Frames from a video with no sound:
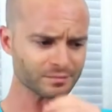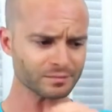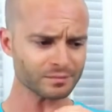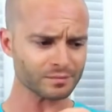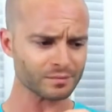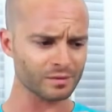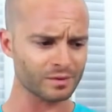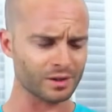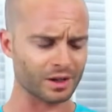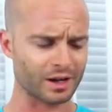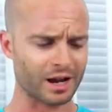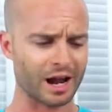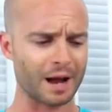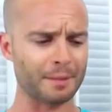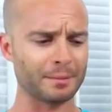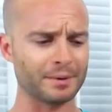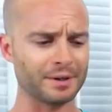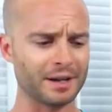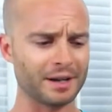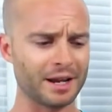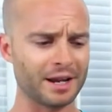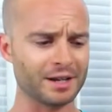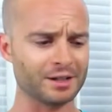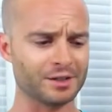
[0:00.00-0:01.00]
the
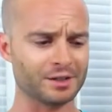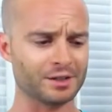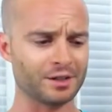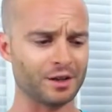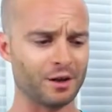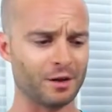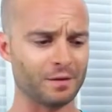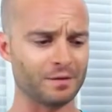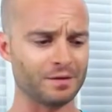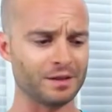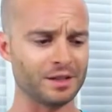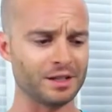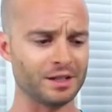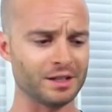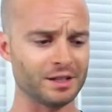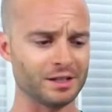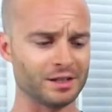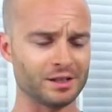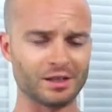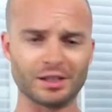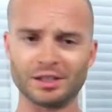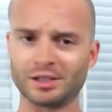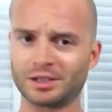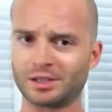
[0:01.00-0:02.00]
combination of the
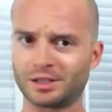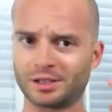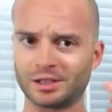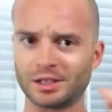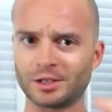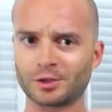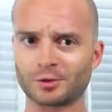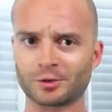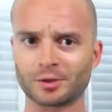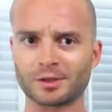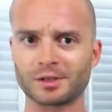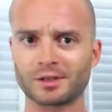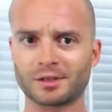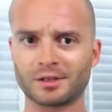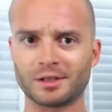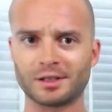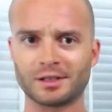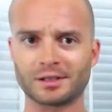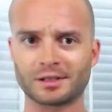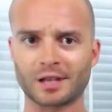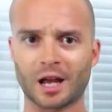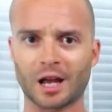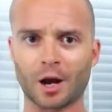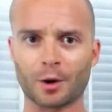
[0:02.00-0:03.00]
citrus, the
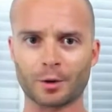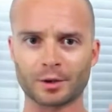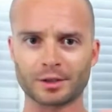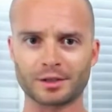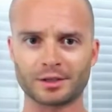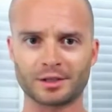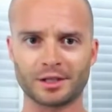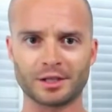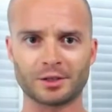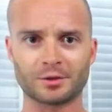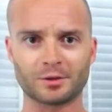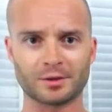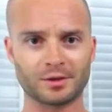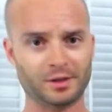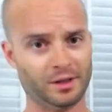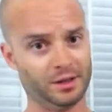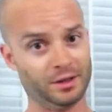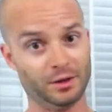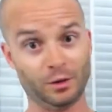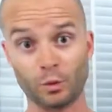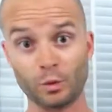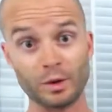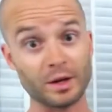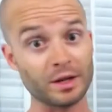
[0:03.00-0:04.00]
sour citrus,
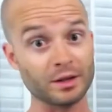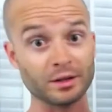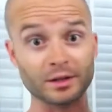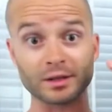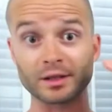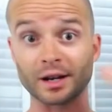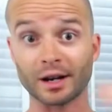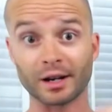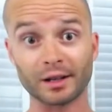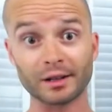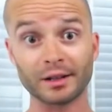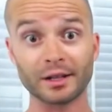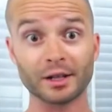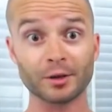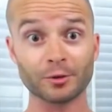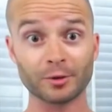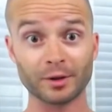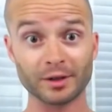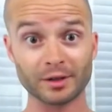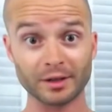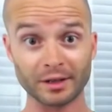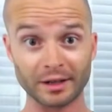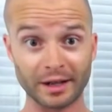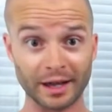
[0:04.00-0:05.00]
and the wheat just kind of
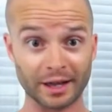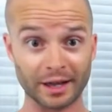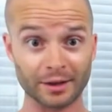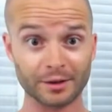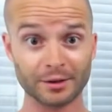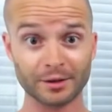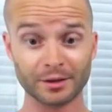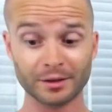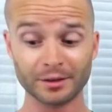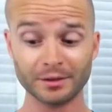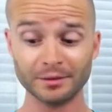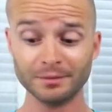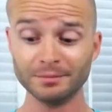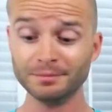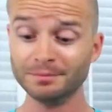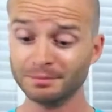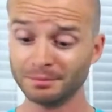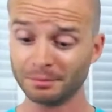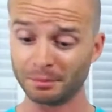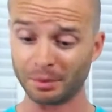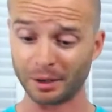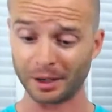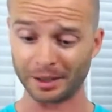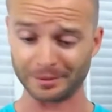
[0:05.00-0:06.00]
lingering together.
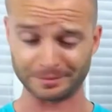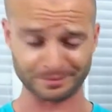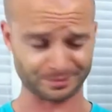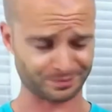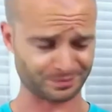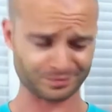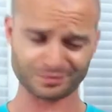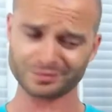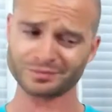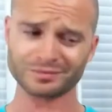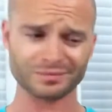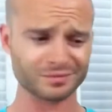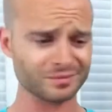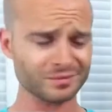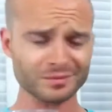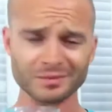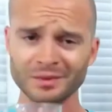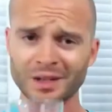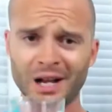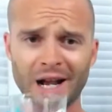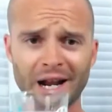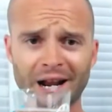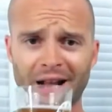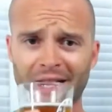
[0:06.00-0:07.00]
But
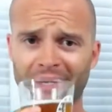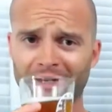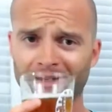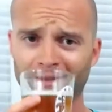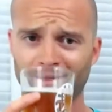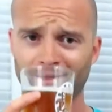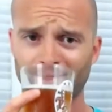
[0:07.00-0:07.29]
I gotta.